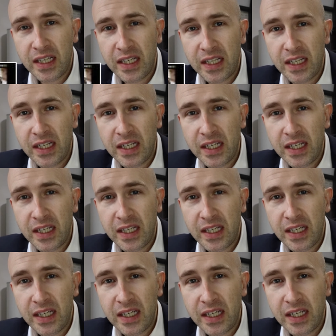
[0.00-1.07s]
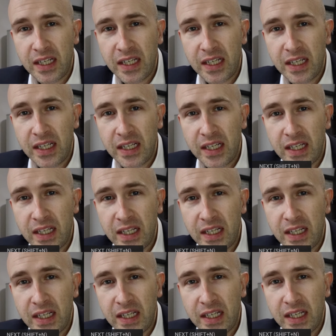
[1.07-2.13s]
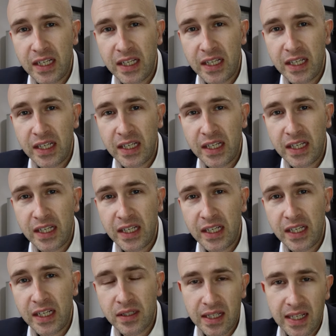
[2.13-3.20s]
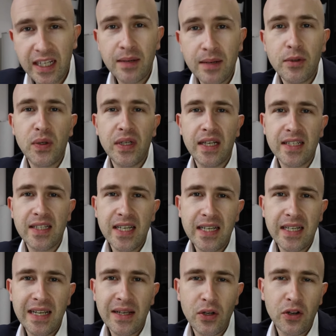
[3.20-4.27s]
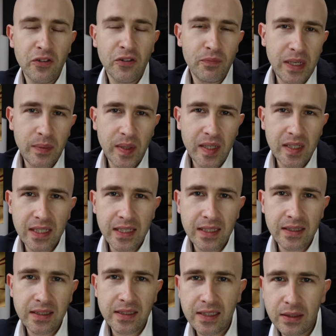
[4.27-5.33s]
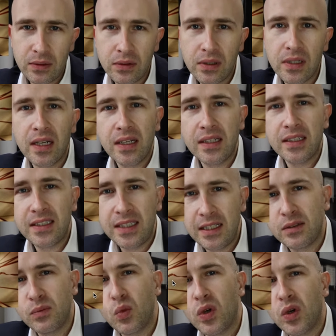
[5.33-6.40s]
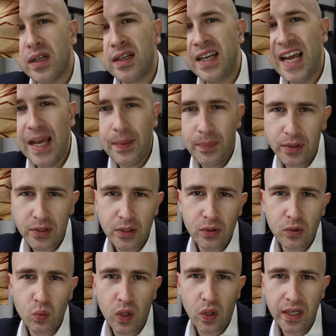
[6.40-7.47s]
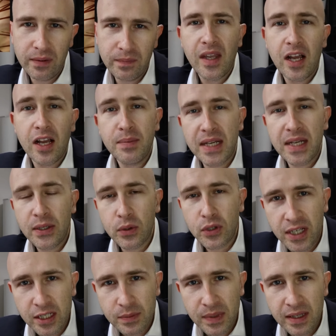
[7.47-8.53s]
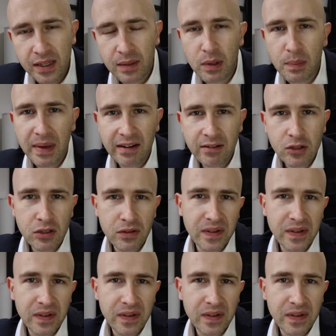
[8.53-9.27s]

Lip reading: video was essentially a breakdown, a teardown of that episode. So this is the program here. And so I went